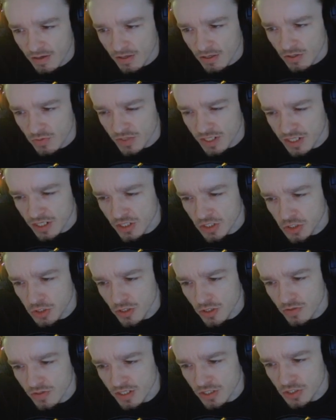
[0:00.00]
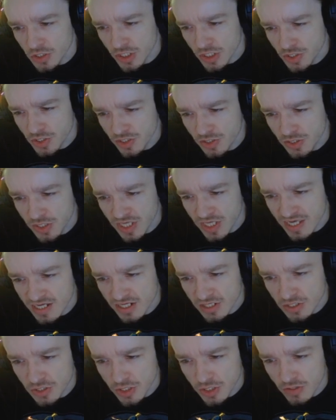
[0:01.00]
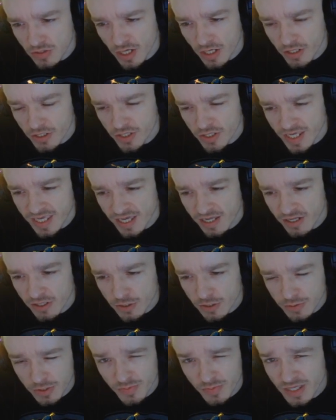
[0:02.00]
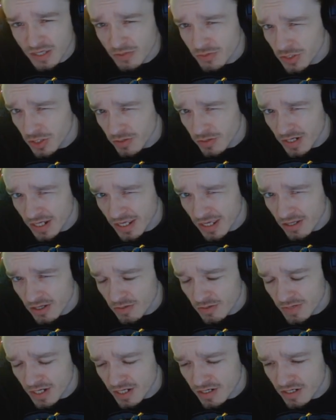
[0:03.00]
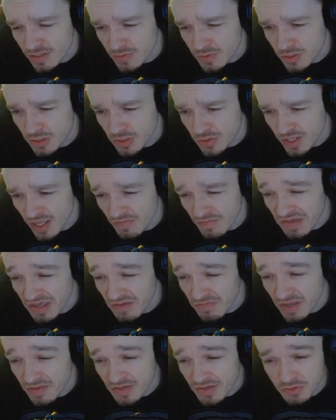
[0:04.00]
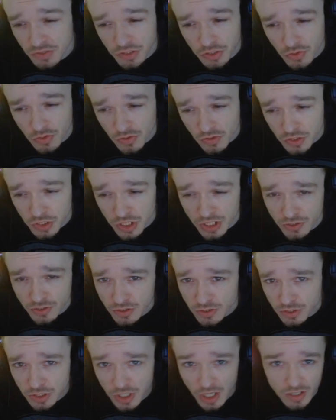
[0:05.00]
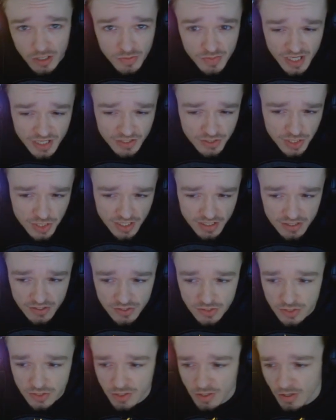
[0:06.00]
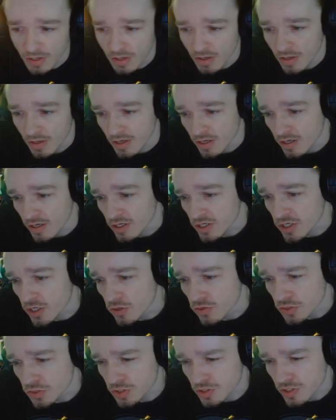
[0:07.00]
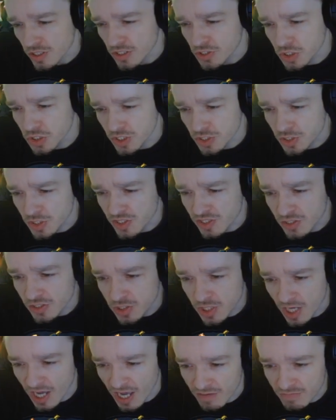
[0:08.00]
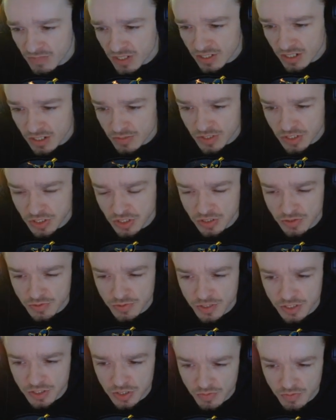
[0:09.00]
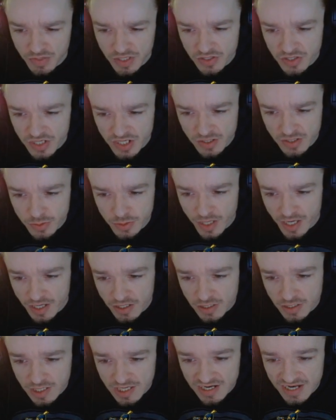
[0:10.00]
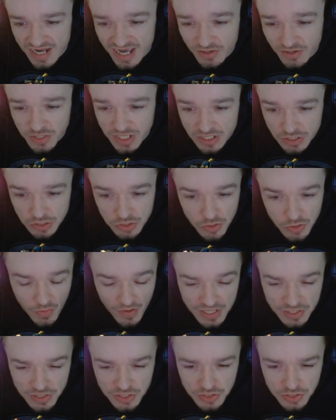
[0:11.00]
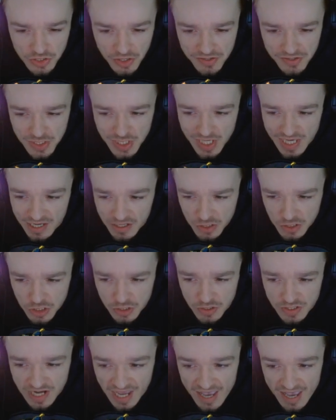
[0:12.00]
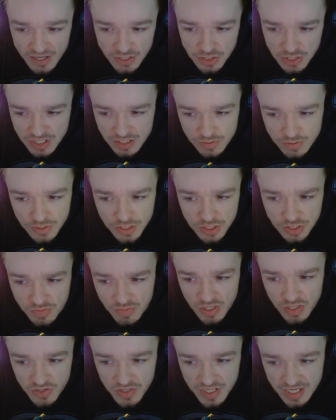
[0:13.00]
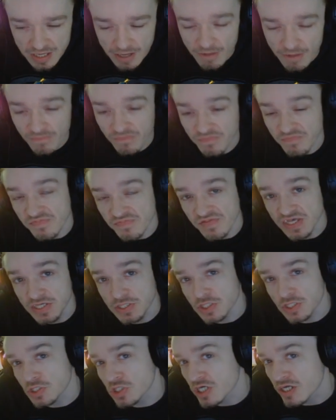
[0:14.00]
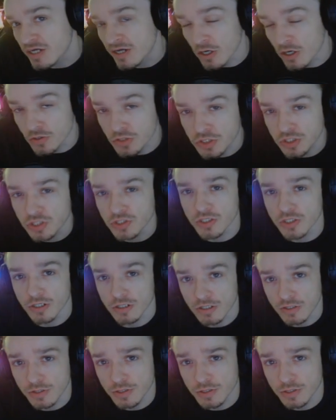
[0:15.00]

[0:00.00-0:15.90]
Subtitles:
Recon drone adjusted scanning zone color to yellow. For me it was already yellow. I'm kind of confused what that meant. Maybe it was orange. I do use colorblind settings. Ghost adjusted the timing of its invisibility effect. It now takes twice as long to enter and exit invisibility. This is a ghost nerf.